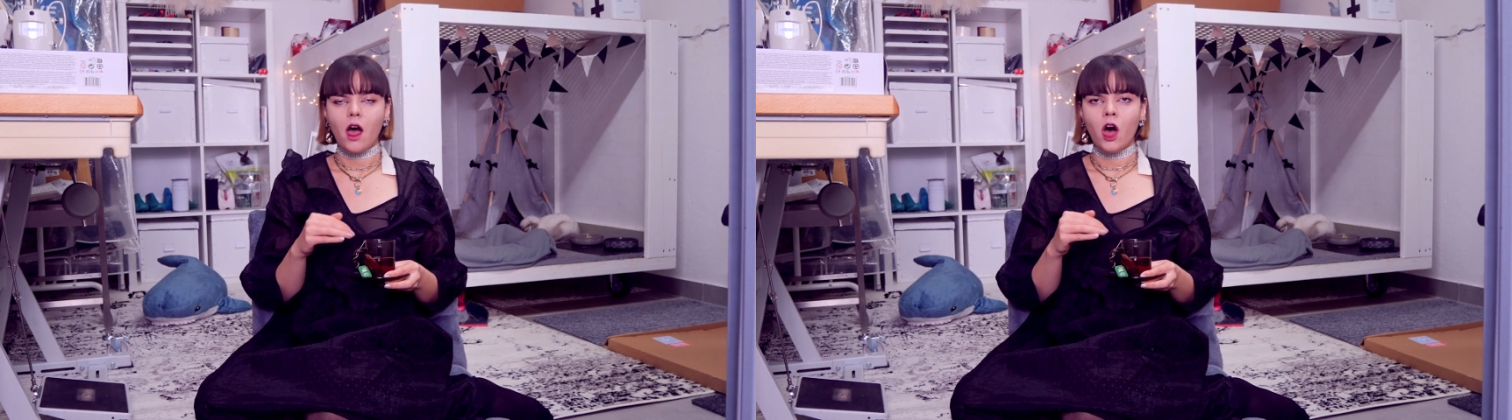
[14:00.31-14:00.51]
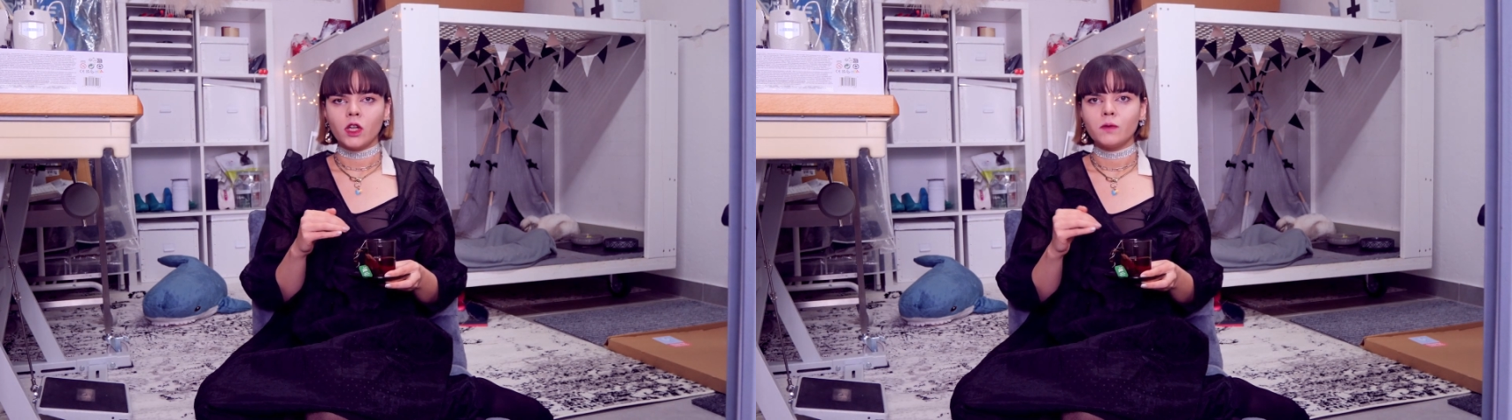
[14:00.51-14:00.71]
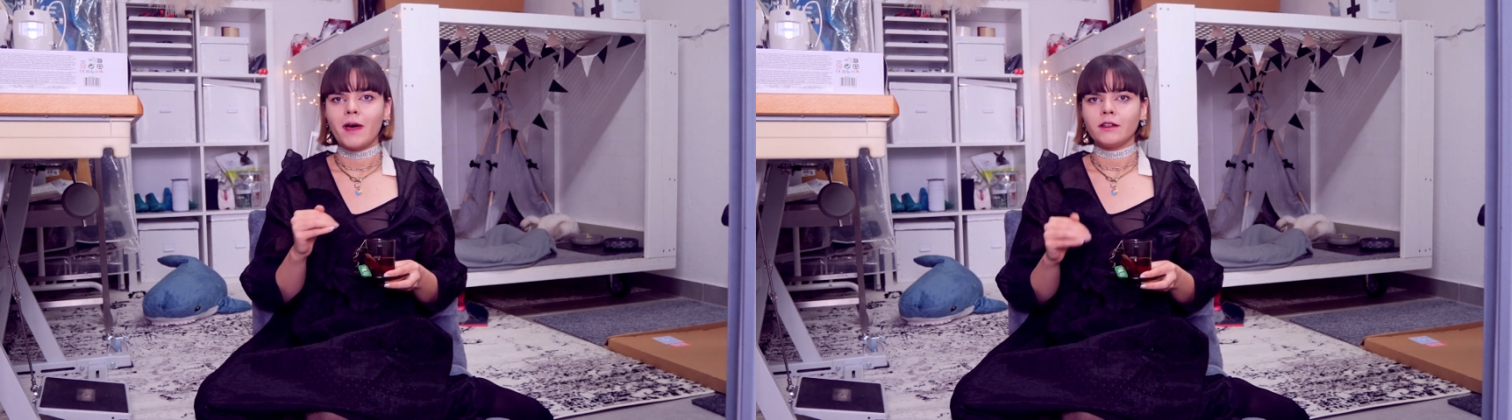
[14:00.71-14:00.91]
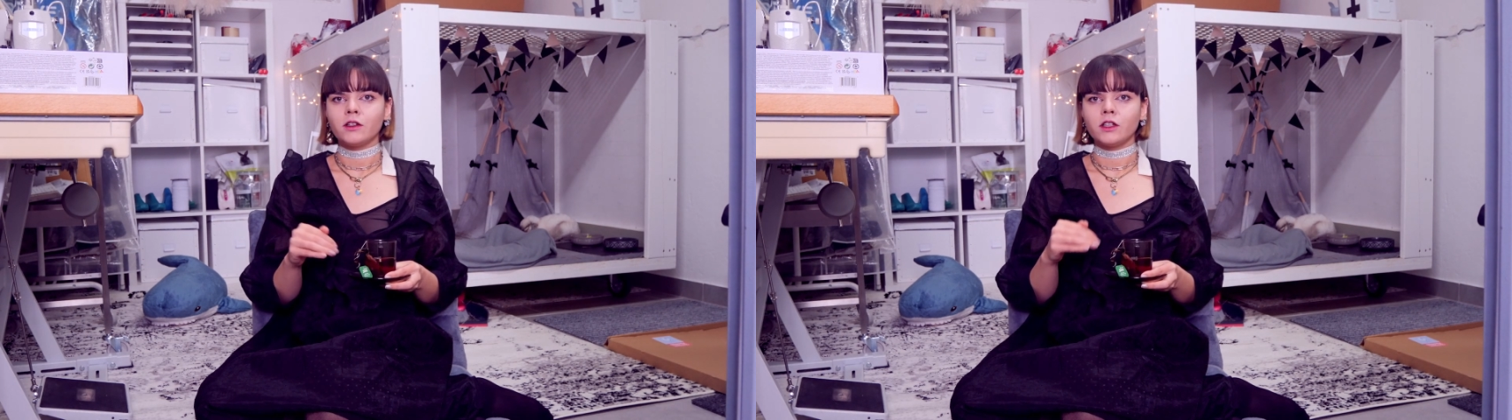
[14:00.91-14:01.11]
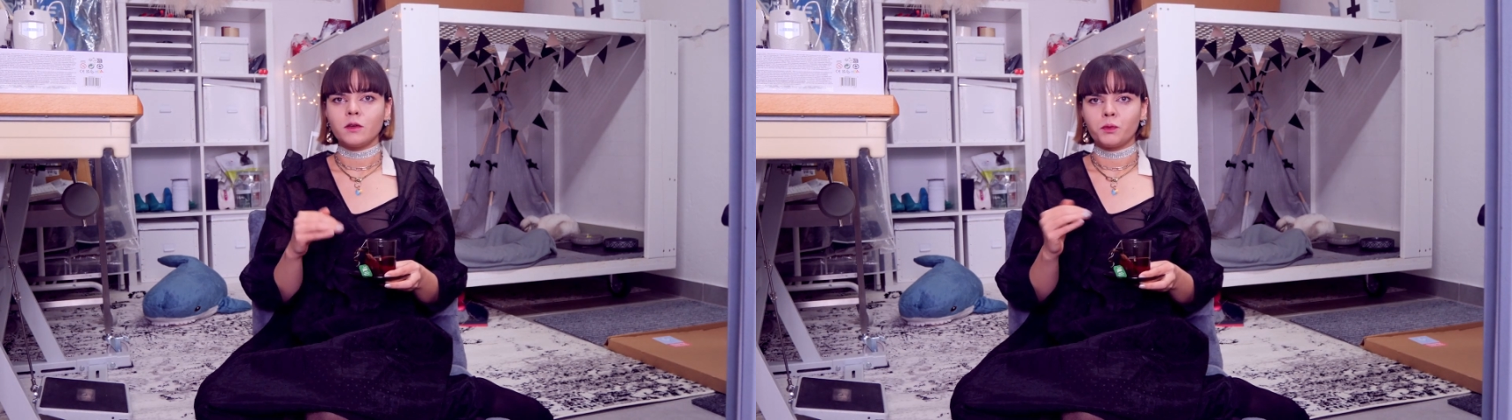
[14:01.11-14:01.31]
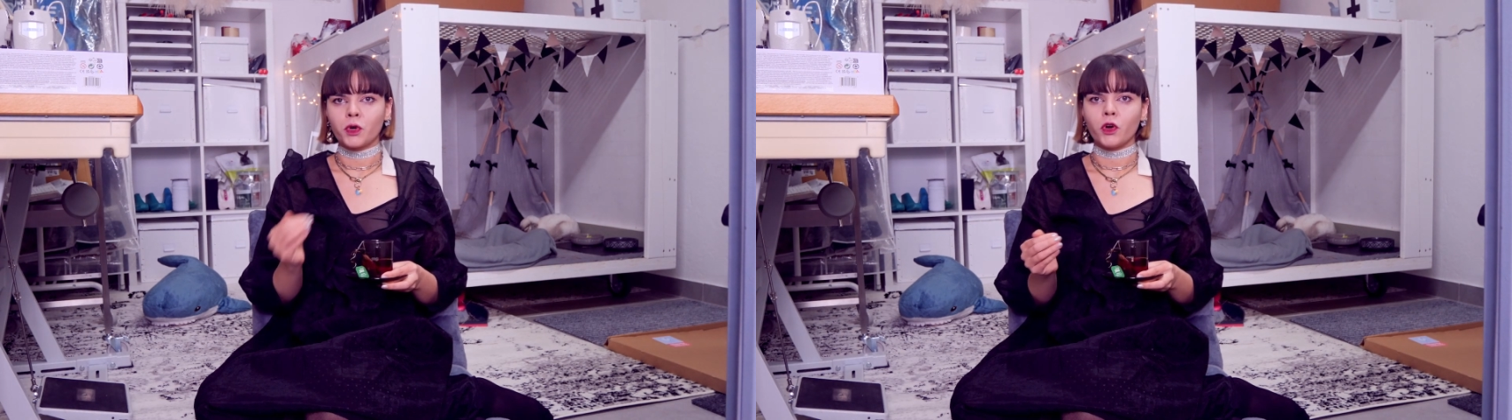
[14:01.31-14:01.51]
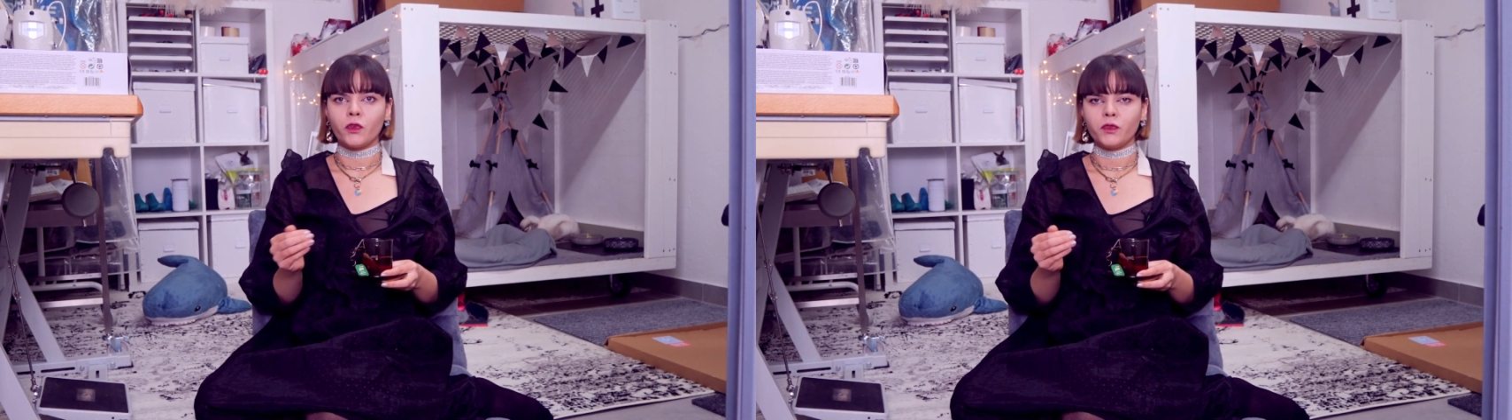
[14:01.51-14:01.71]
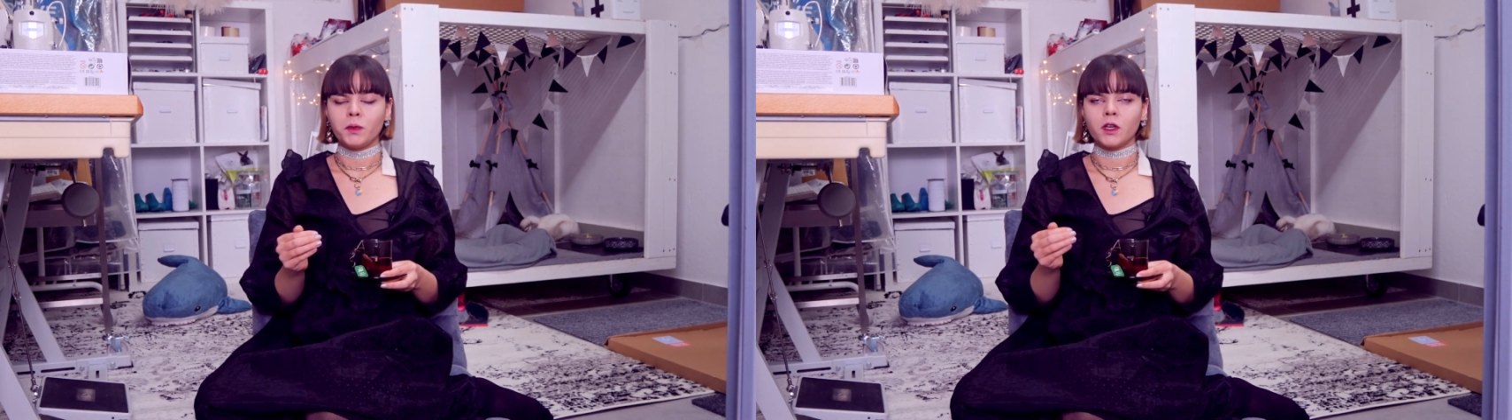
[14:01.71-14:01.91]
automatically
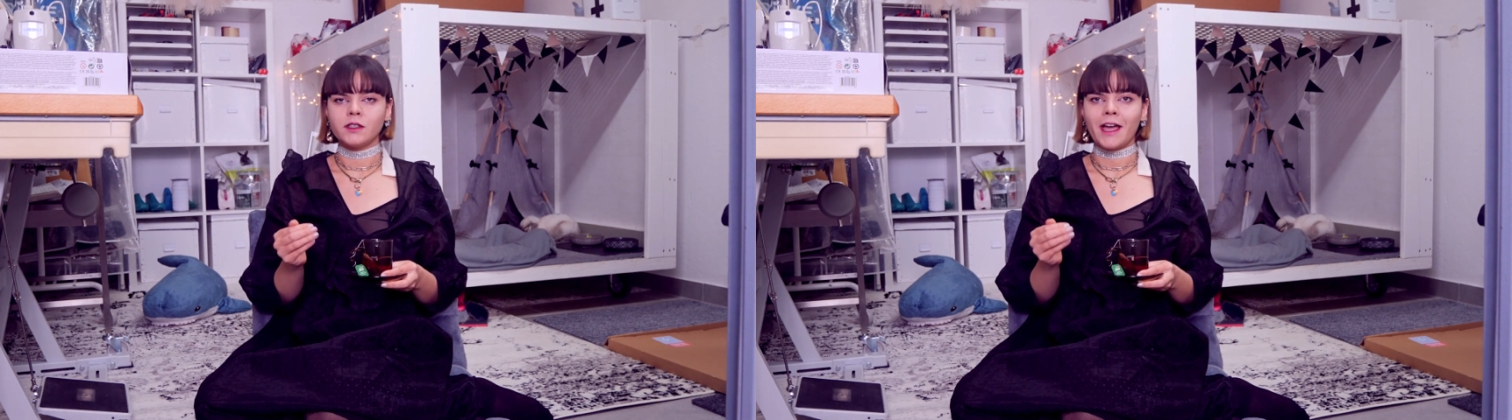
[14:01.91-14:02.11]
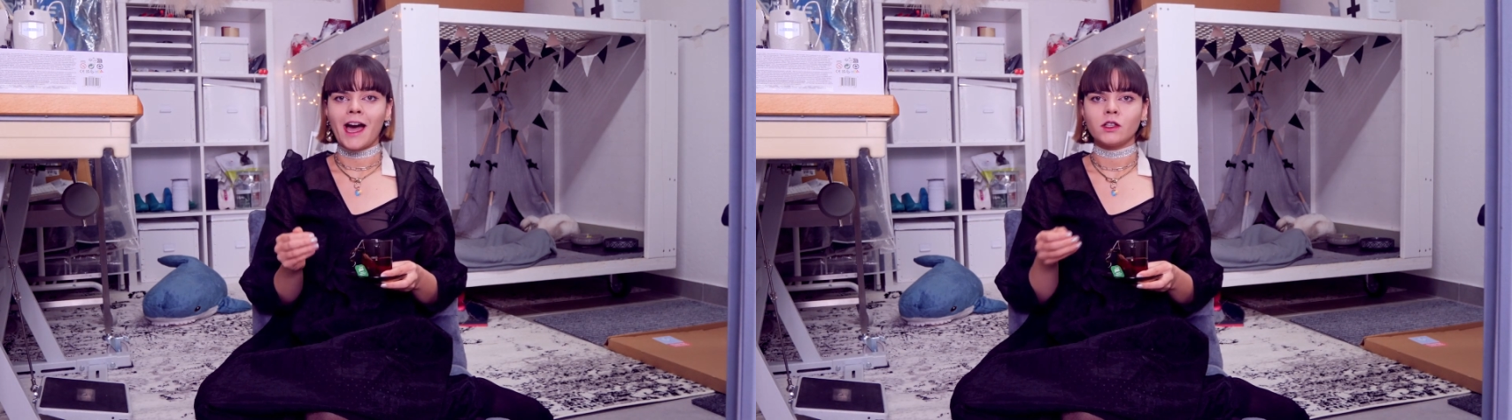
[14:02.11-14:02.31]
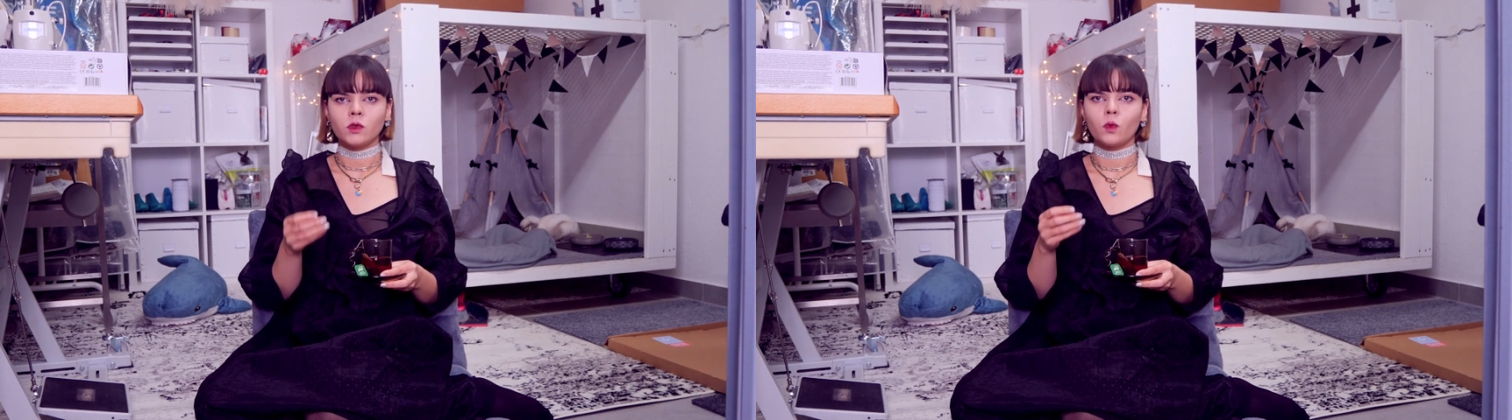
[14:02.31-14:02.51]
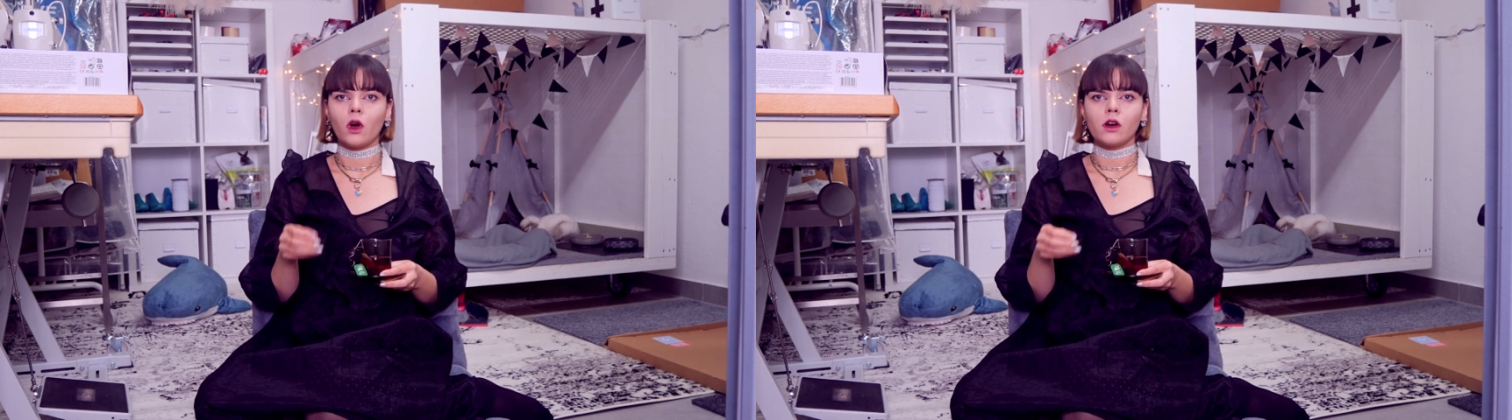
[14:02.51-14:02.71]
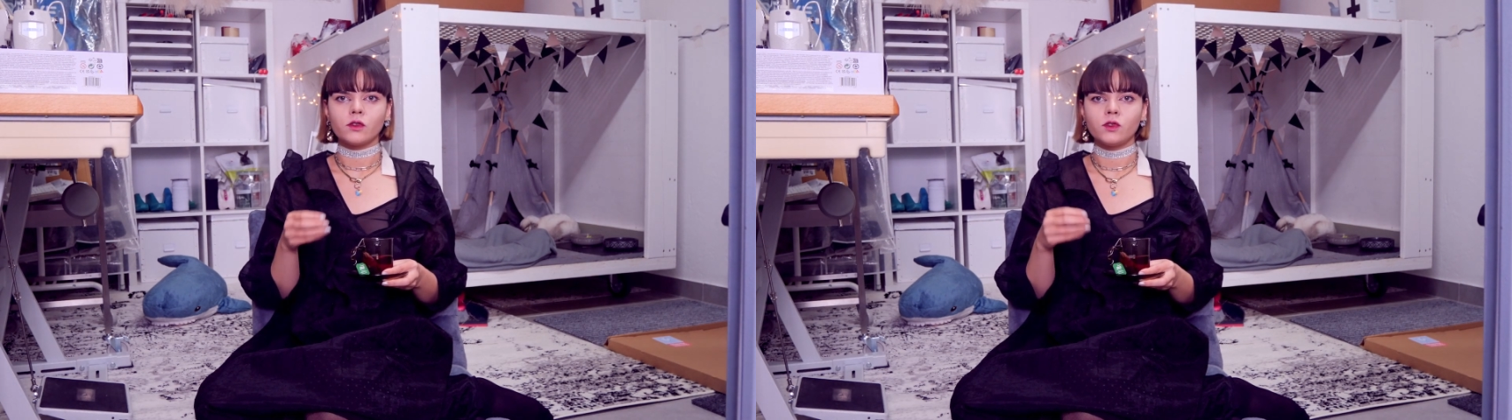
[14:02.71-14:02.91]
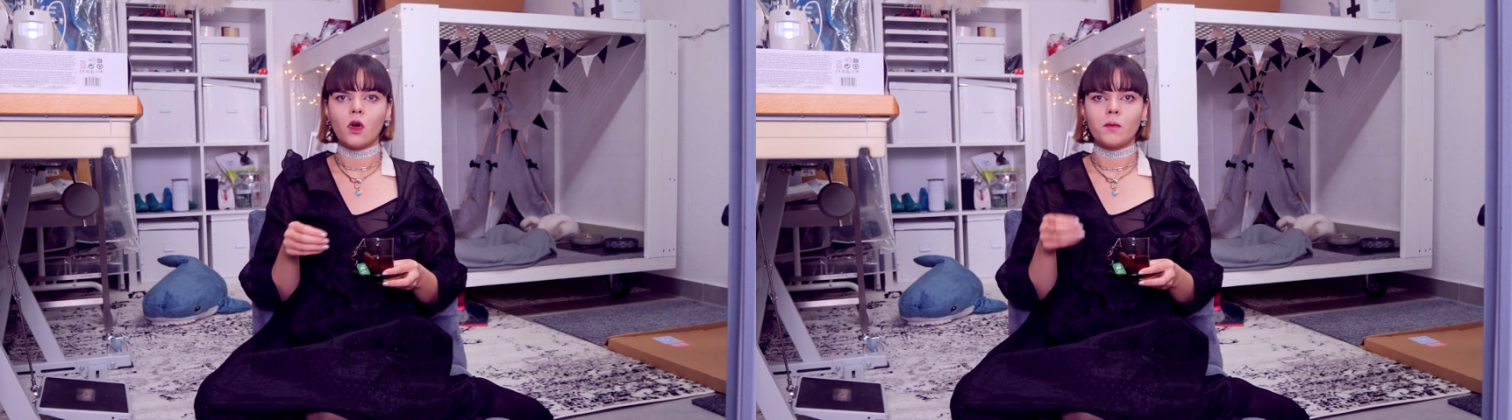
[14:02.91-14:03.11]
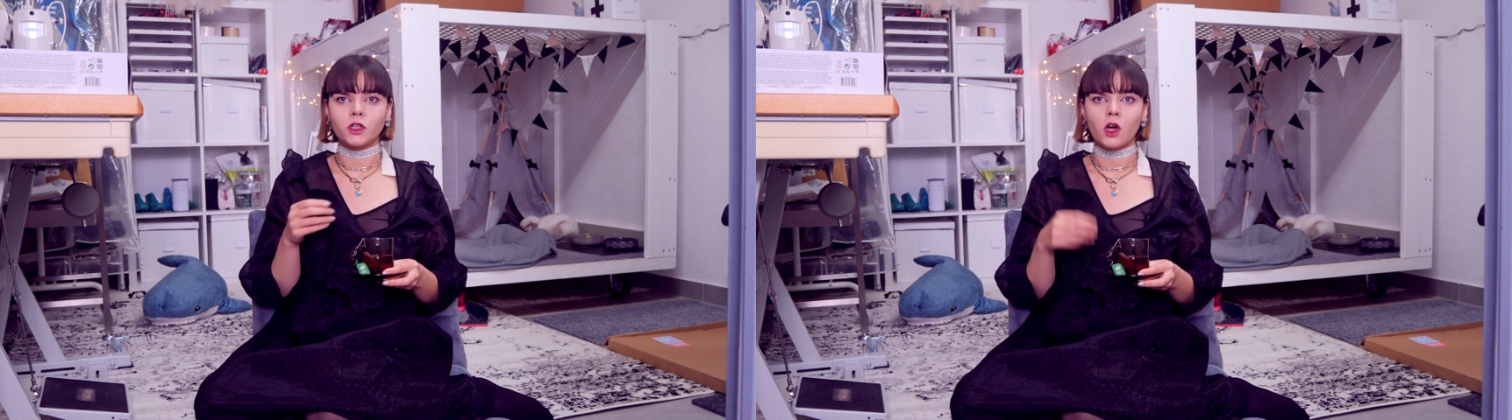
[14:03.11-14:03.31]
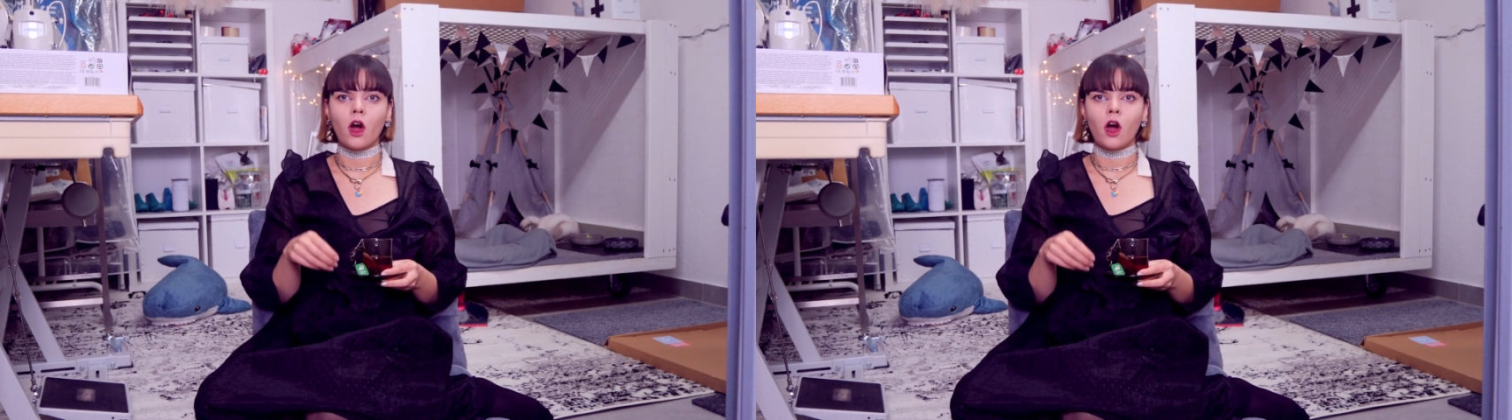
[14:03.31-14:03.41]
improve because I had to work so much